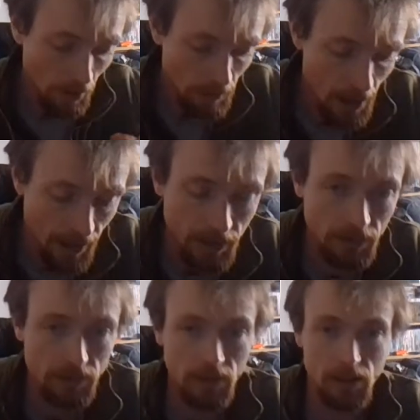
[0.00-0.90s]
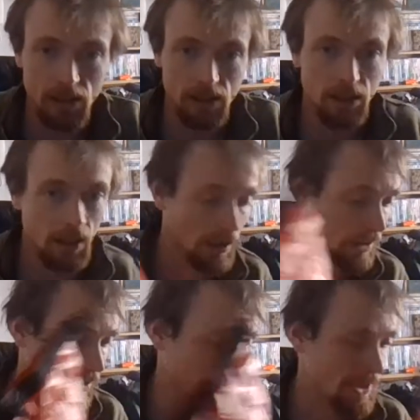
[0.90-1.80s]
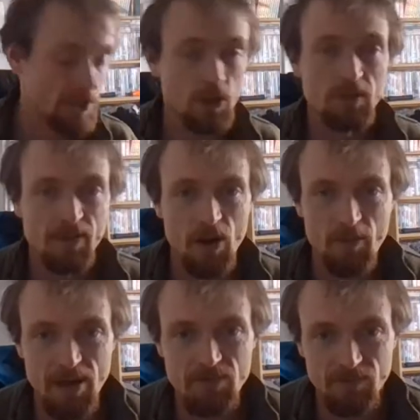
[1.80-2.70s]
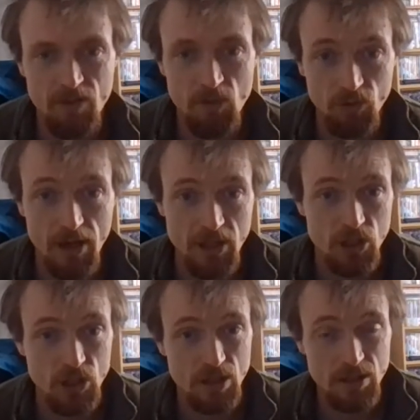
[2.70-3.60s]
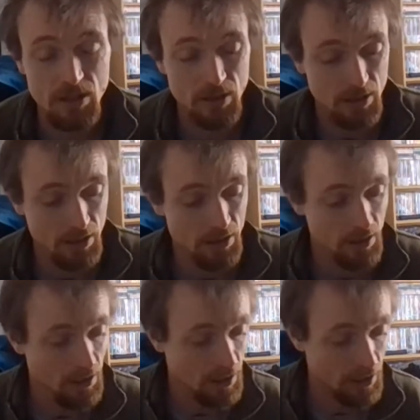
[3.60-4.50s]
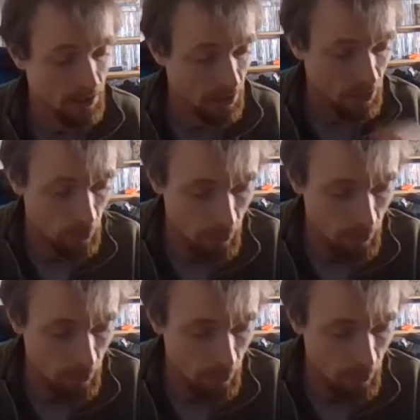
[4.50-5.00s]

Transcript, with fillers: Right. This cost me five pound from the range. So